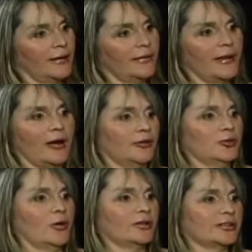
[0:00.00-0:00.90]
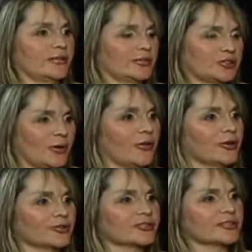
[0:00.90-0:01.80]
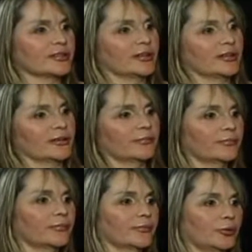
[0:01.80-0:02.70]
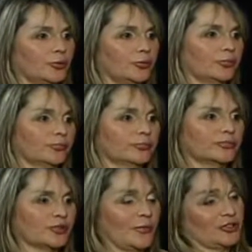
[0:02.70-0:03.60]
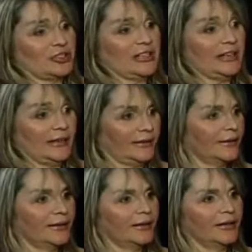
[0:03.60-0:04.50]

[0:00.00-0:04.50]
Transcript: And now you want to give it to others who so much needed it.